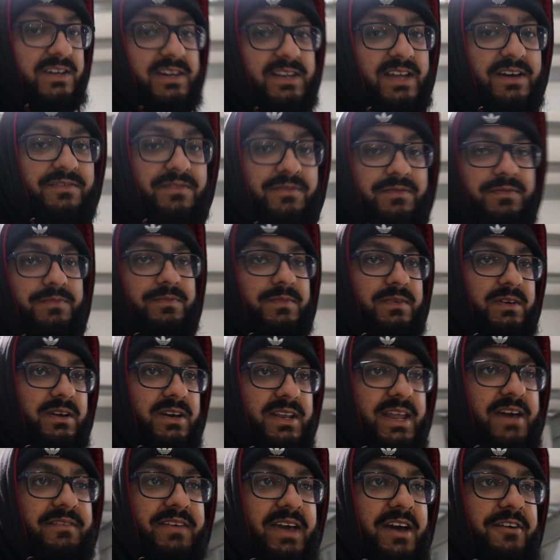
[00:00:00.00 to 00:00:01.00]
you're gonna
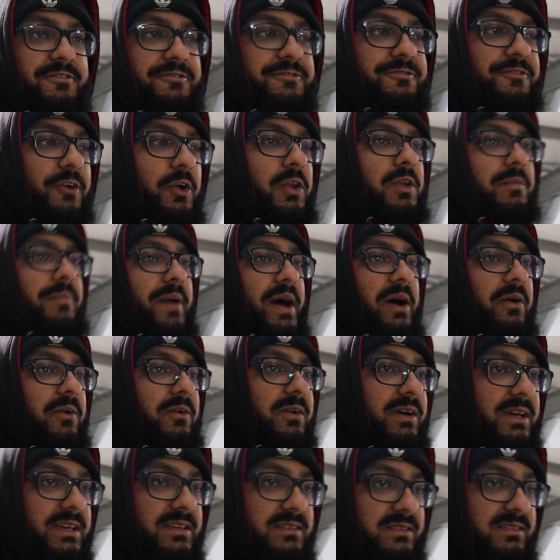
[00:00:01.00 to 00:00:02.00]
have it at full
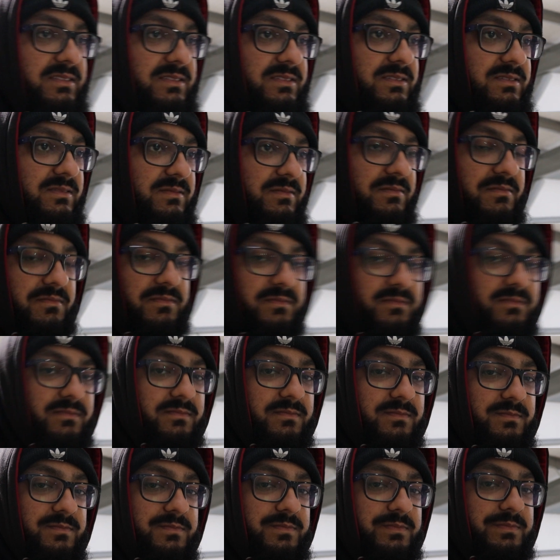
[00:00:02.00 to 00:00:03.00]
pelt is
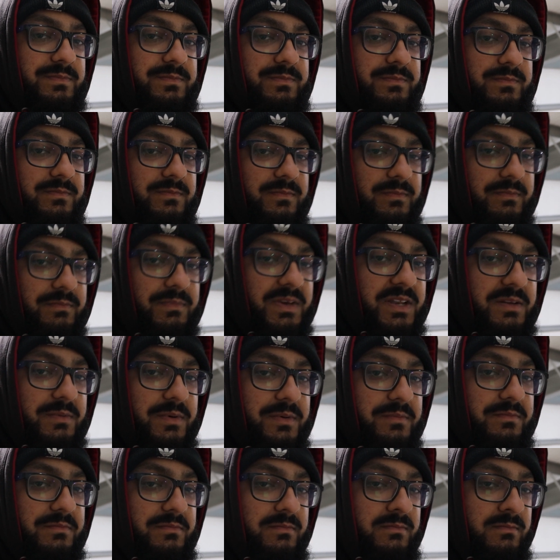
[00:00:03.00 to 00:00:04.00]

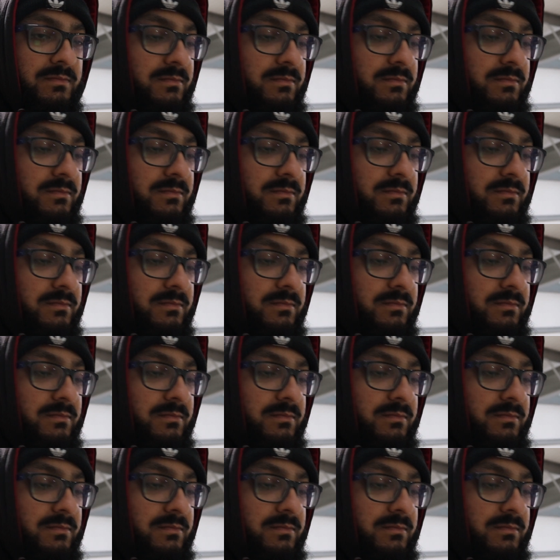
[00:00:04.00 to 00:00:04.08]
minimum,